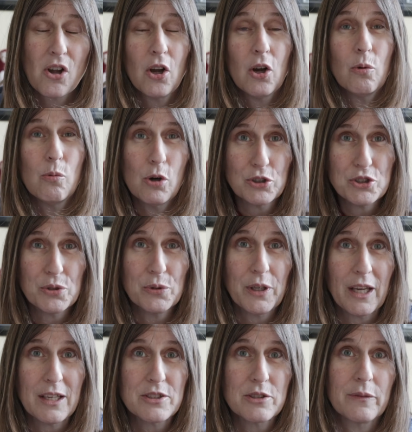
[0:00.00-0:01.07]
What you
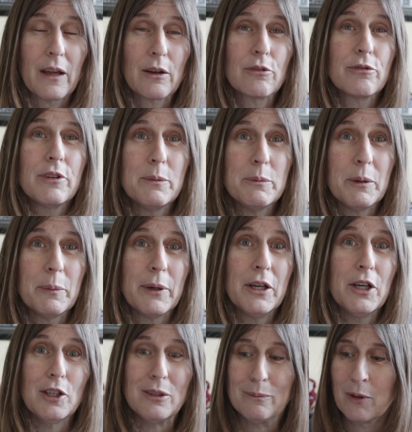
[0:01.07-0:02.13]
get on that Fimi
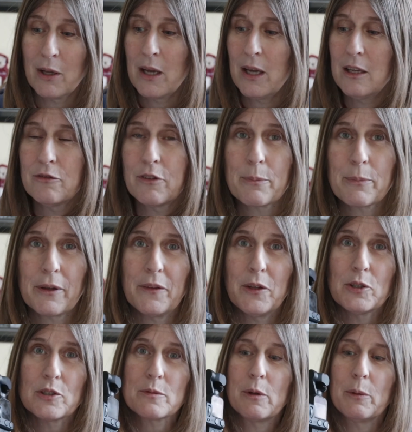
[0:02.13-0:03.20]
Palm, if I bring the
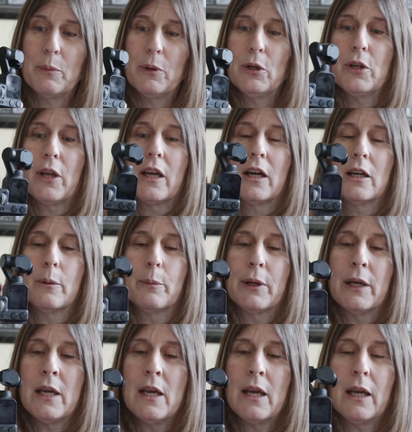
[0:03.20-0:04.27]
Osmo Pocket up,
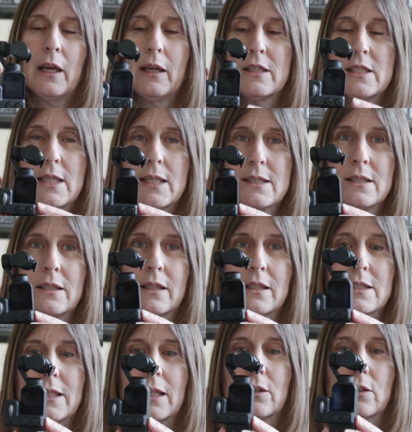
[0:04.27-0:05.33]
is this
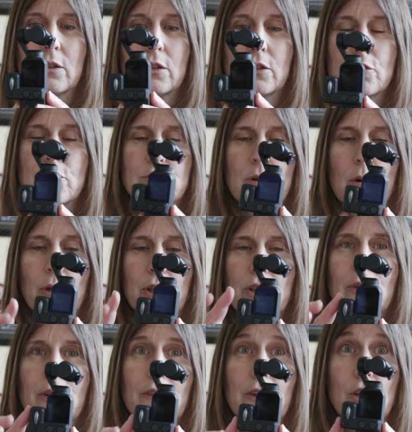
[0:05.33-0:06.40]
nice little controller. You
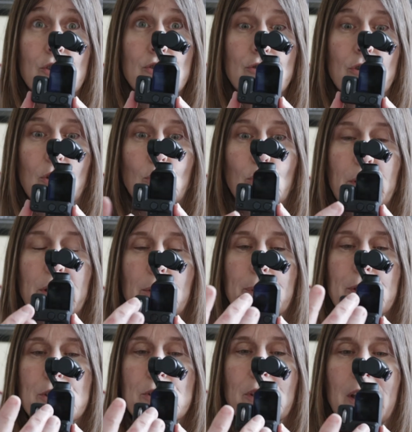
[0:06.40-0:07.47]
don't get the control wheel,
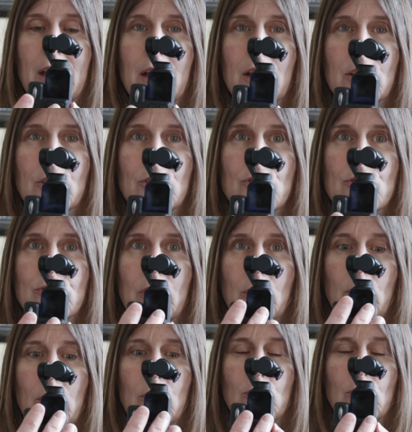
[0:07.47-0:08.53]
but you get a
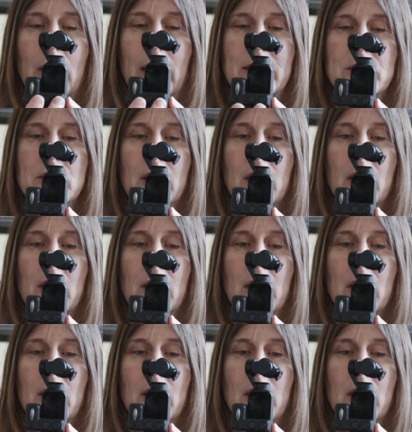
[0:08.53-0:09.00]
controller right